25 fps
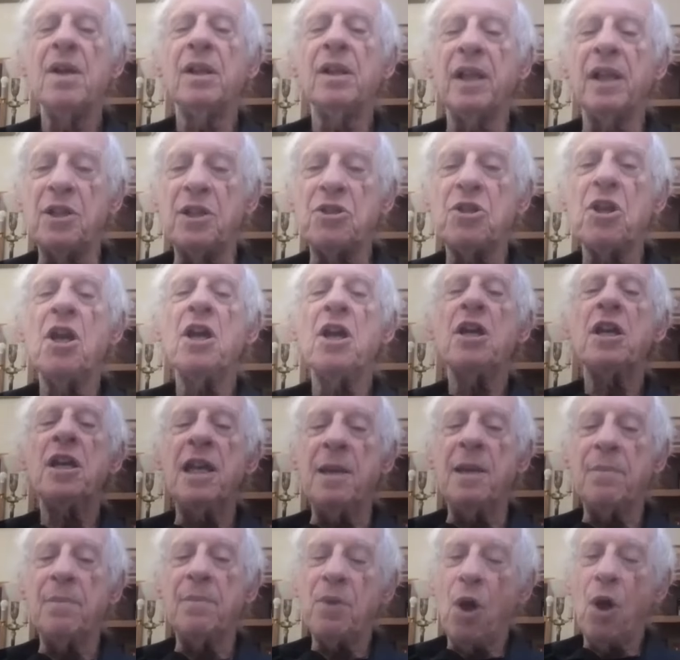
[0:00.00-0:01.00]
Let's
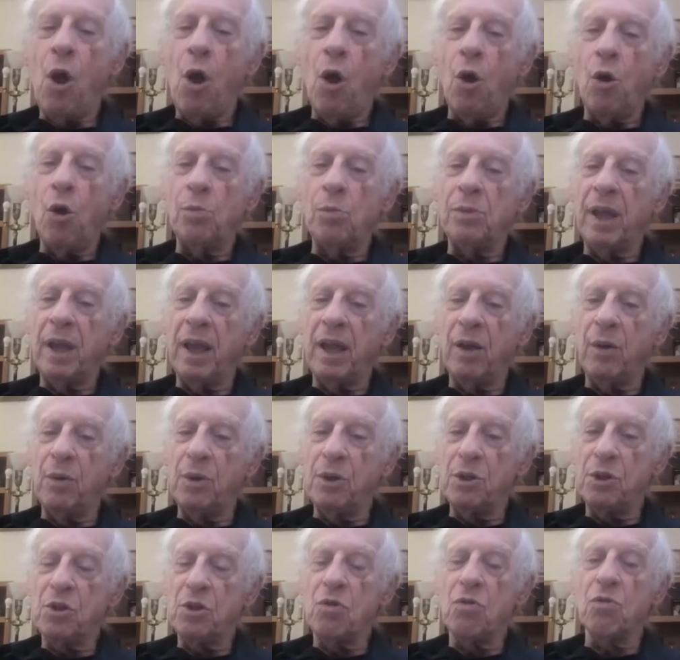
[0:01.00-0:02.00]
keep the home
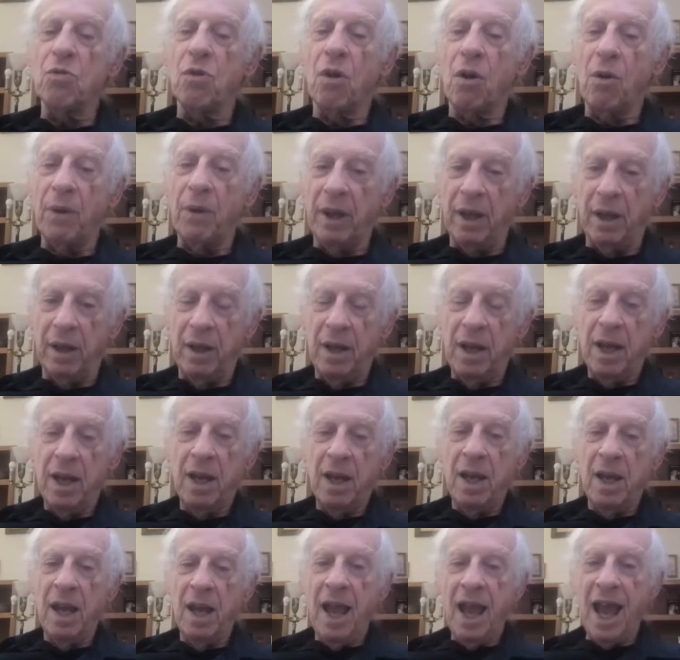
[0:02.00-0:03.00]
language growing.
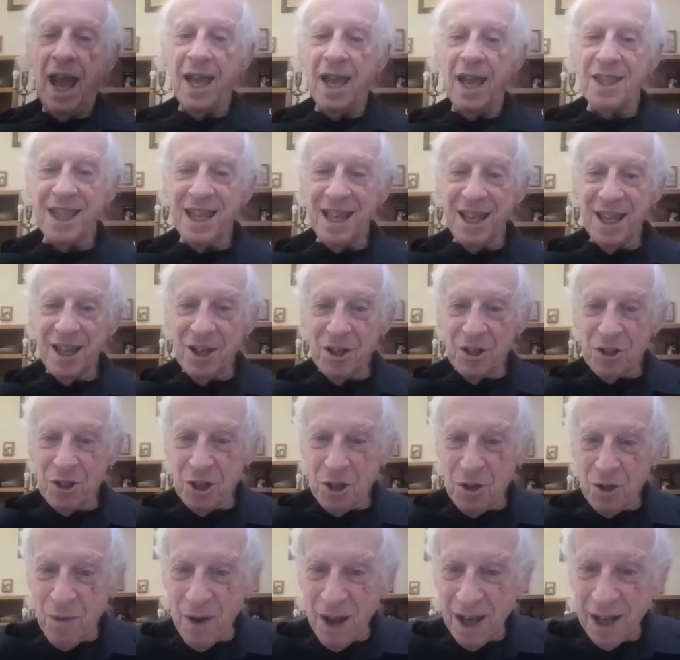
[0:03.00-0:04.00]
And the
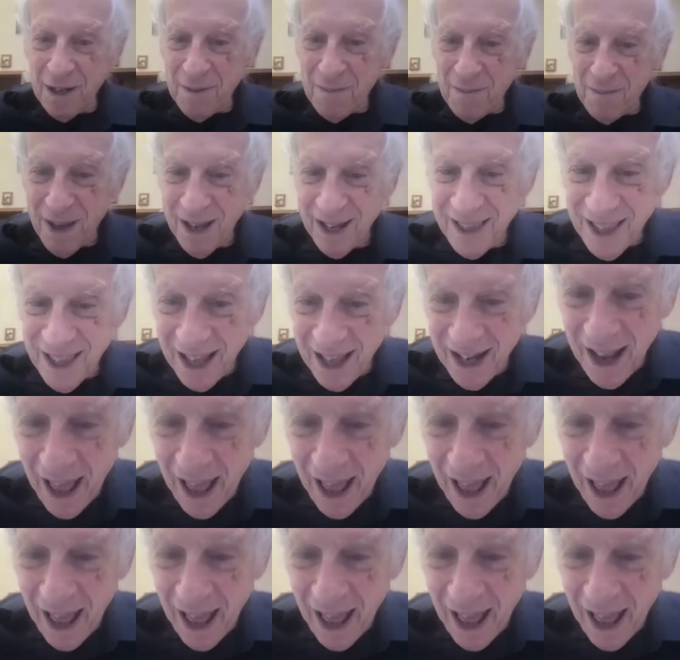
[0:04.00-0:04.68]
easy way to make that